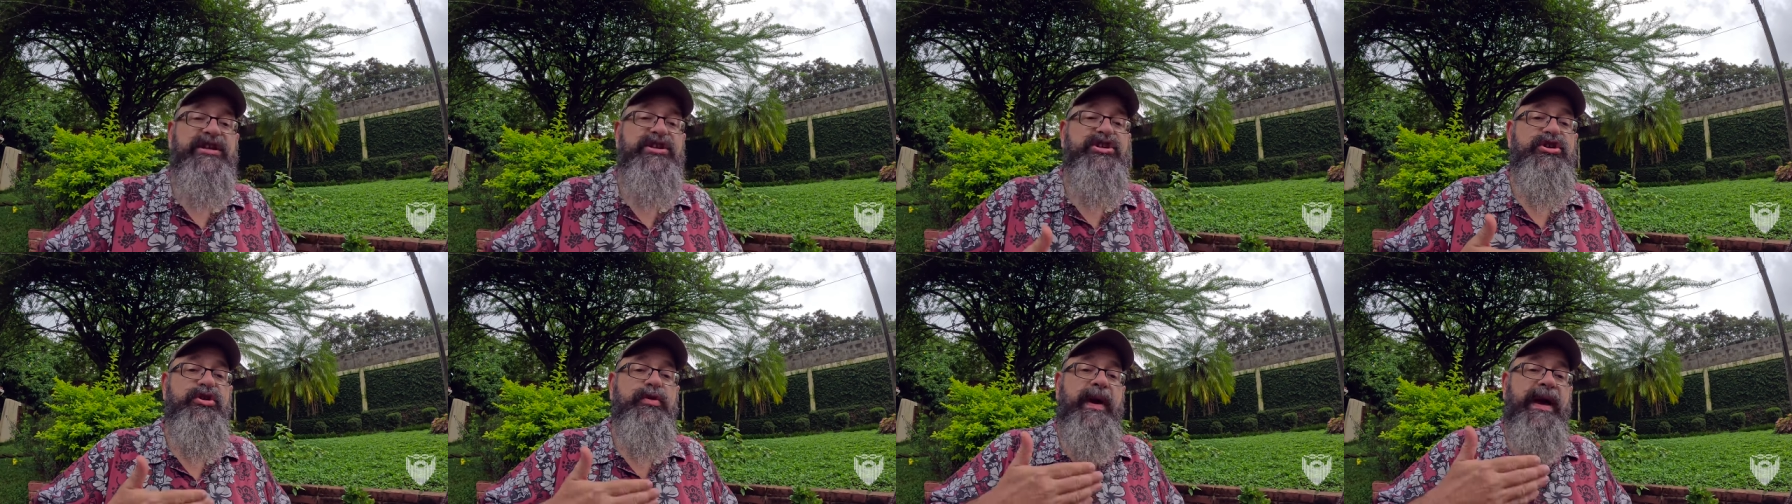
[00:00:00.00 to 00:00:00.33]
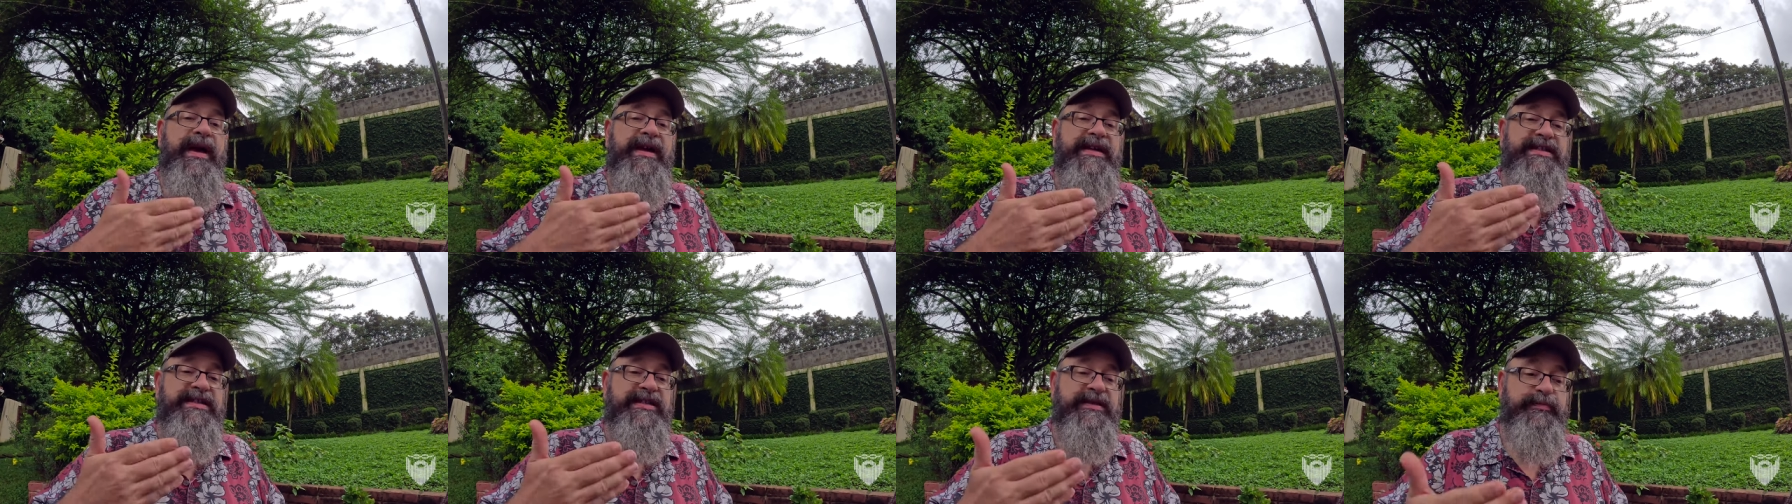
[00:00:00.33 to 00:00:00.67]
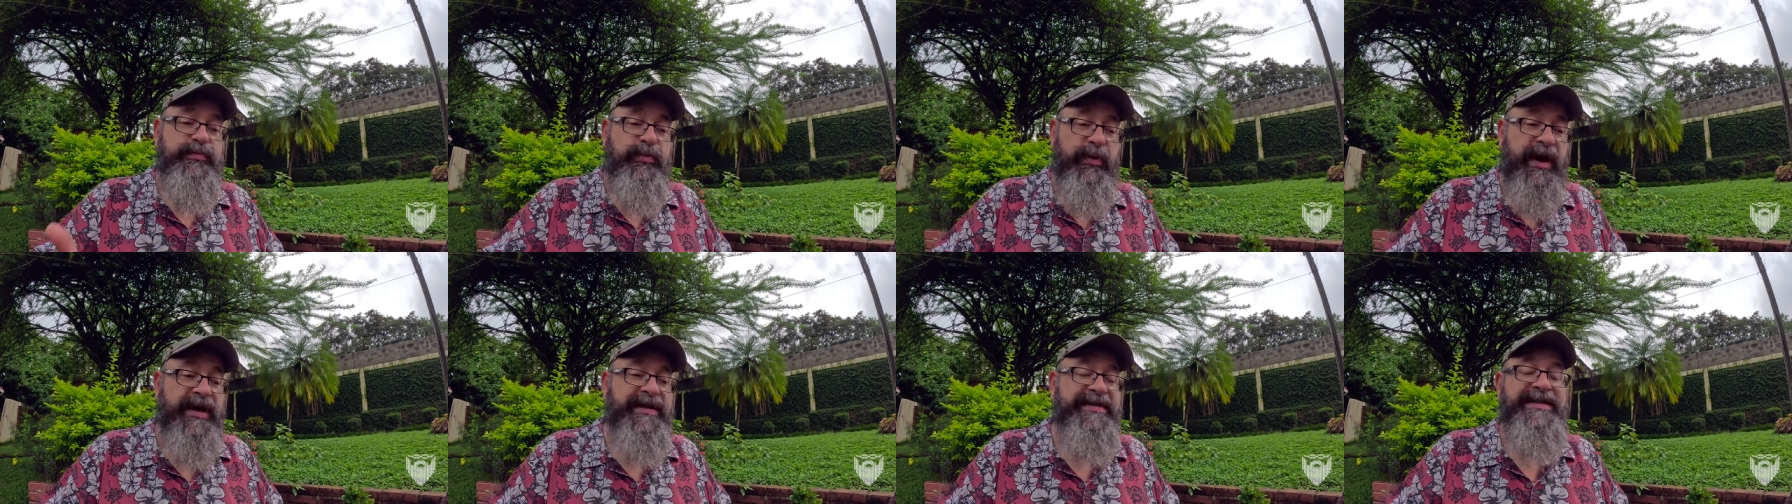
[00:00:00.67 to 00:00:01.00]
to
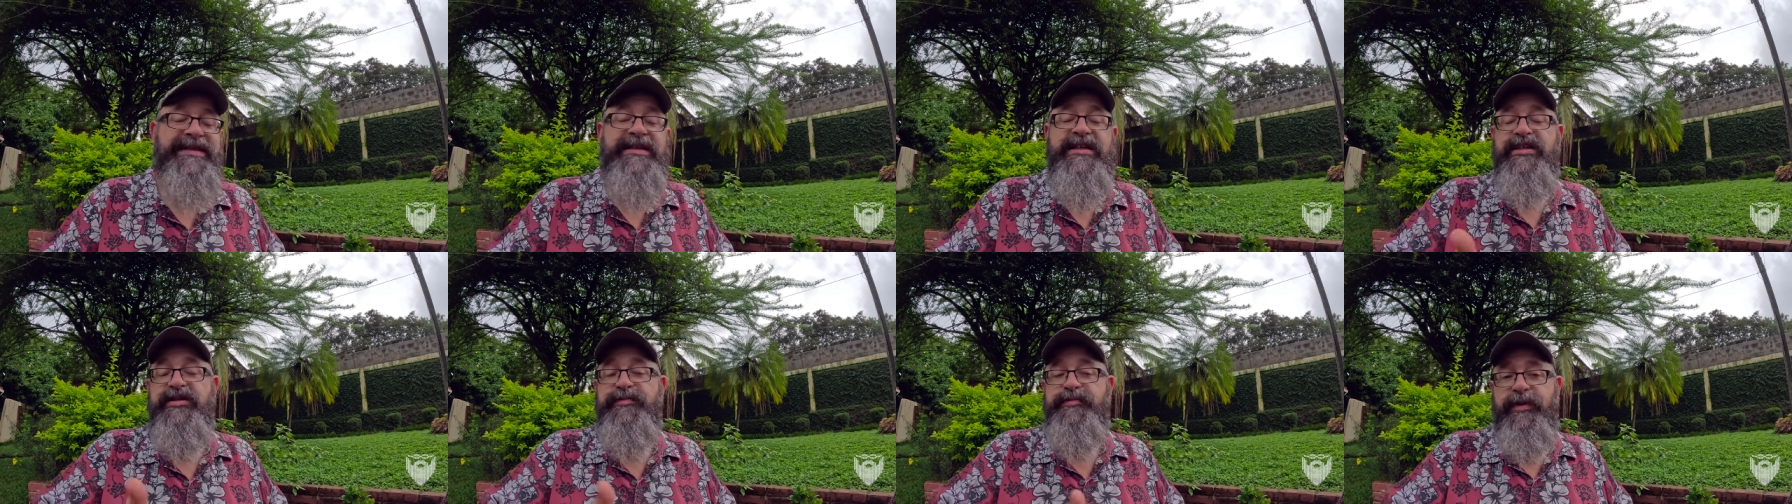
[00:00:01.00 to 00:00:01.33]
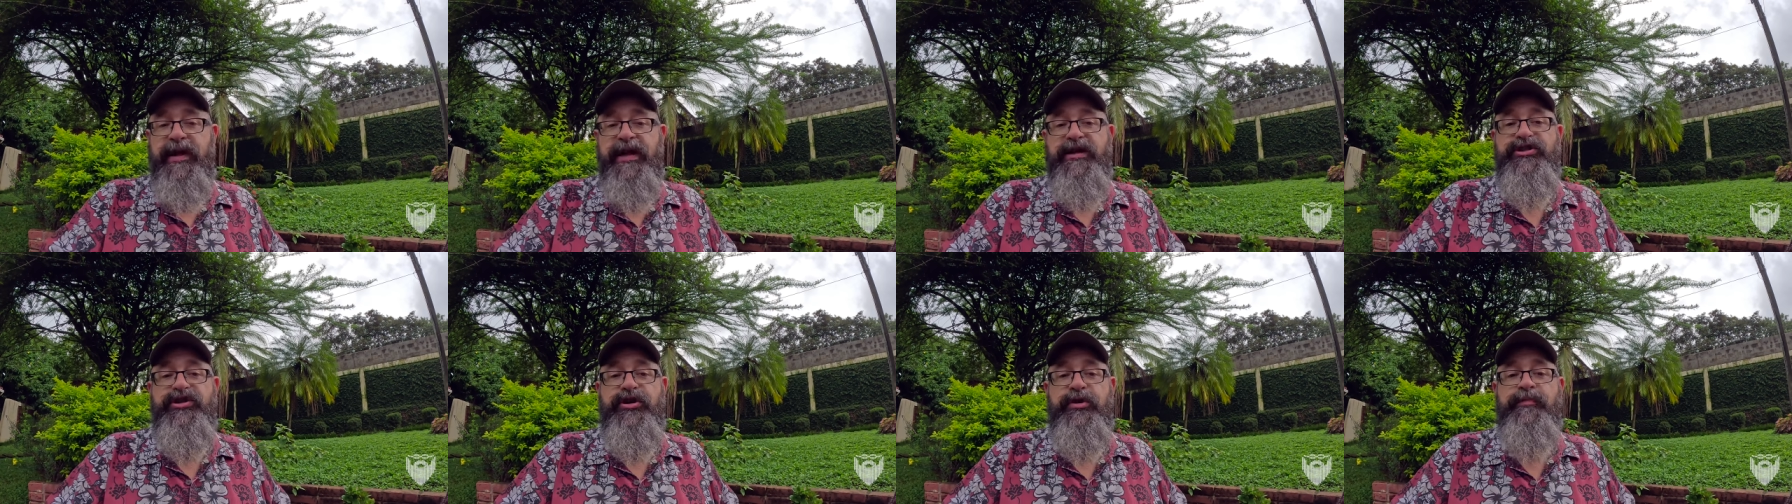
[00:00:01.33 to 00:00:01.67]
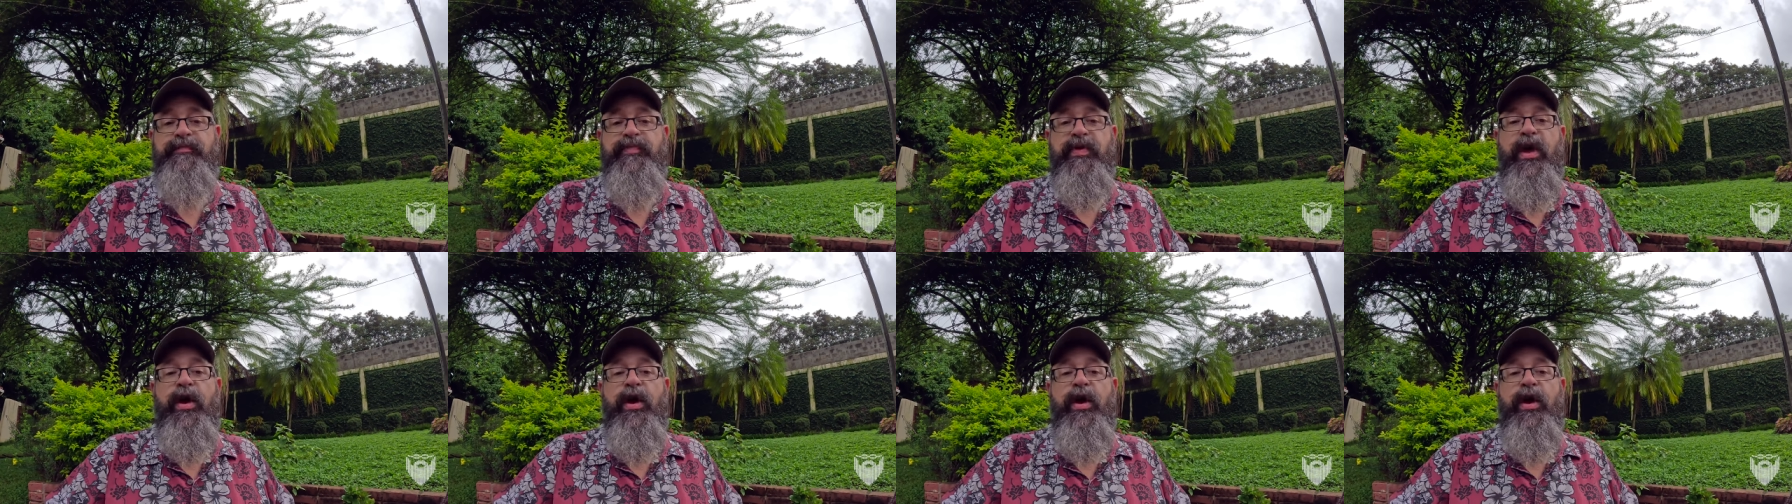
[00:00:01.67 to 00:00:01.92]
express a displeasure